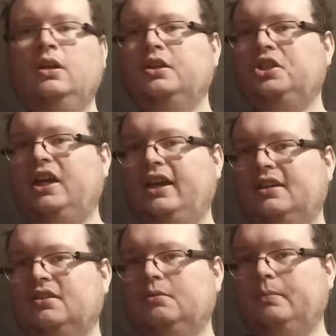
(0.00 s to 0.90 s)

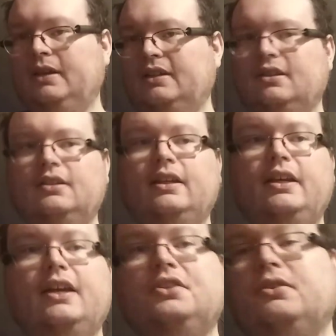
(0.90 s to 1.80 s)
chess pieces. And
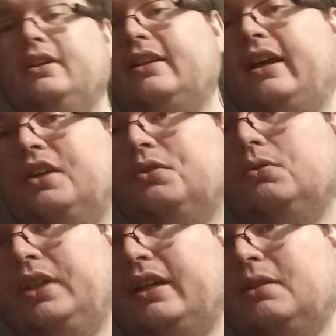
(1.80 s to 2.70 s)
yes, there is actual
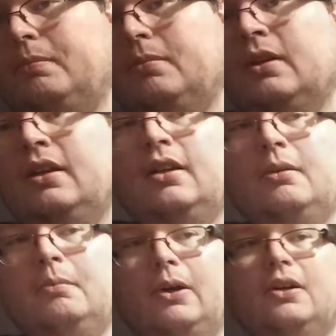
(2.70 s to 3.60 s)
chess
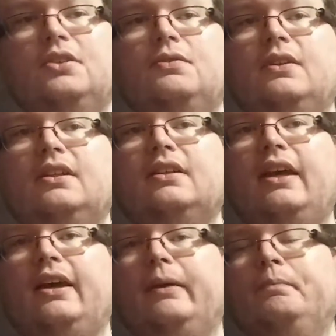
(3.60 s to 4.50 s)
parts for this
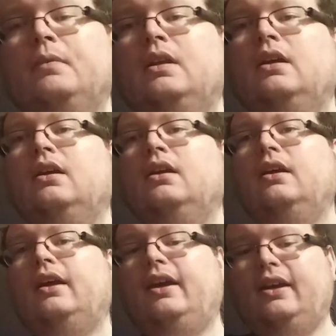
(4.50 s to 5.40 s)
game.
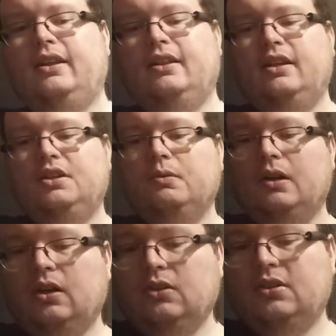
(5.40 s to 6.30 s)
And then you would
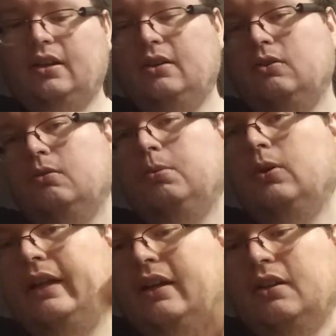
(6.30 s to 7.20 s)
also
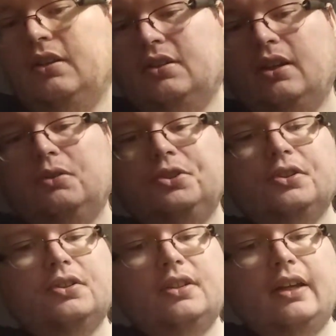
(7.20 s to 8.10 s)
pull out the
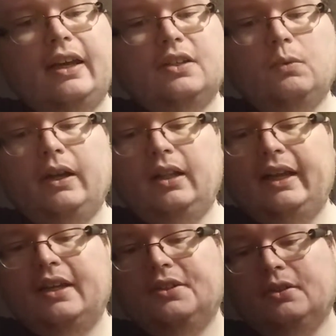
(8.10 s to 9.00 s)
soldiers as well
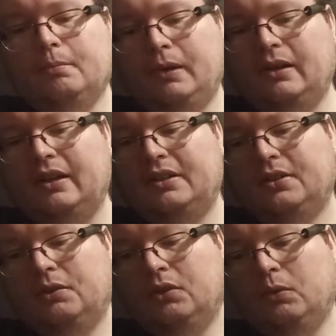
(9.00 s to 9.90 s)
as their
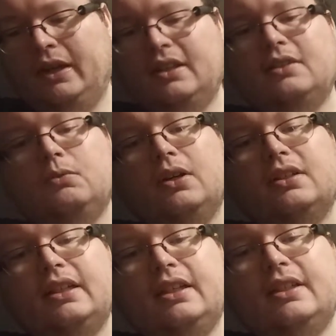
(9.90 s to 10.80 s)
boss. The way this
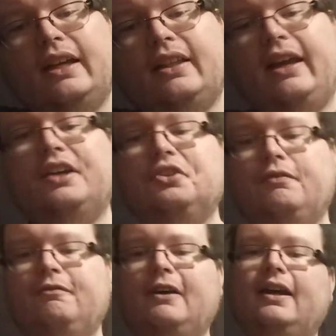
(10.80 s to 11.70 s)
works is that they actually
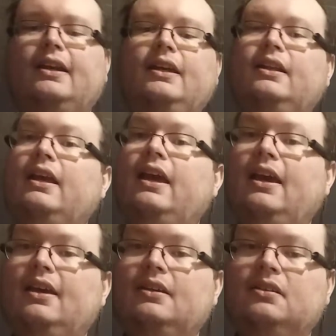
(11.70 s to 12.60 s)
fight in
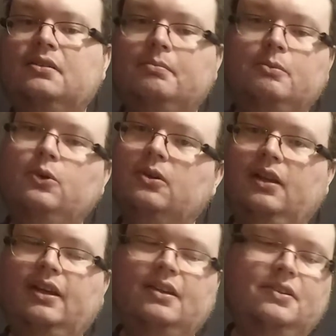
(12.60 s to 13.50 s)
gangs, more or
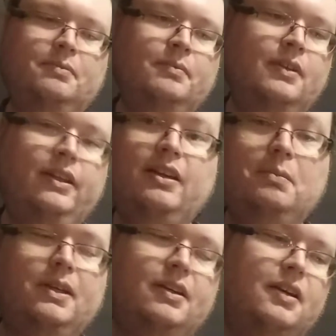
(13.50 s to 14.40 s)
less. The
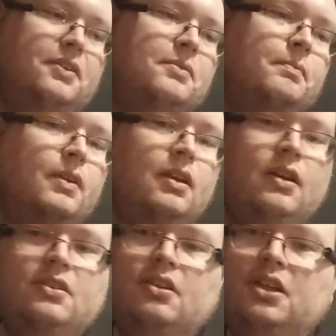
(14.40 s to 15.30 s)
enemy does.
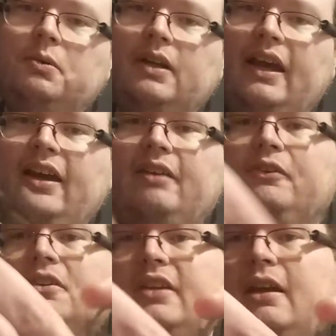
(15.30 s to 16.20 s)
So you would have,
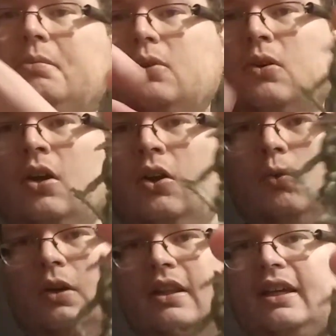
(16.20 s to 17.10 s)
for example,
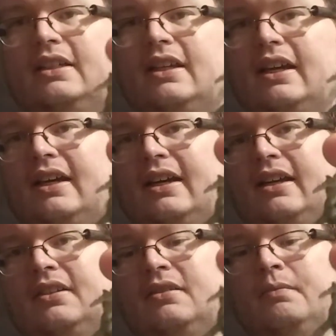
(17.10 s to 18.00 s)
one of these
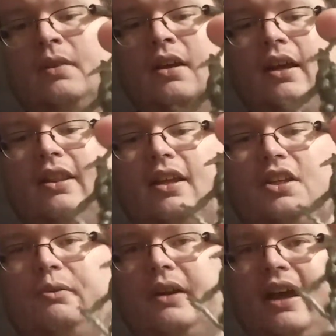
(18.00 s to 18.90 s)
guys, and then
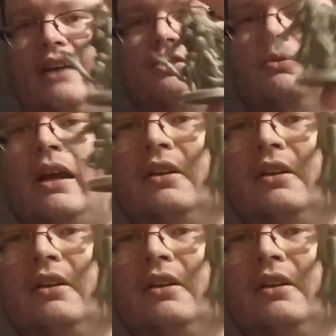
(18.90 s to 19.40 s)
you would have surrounded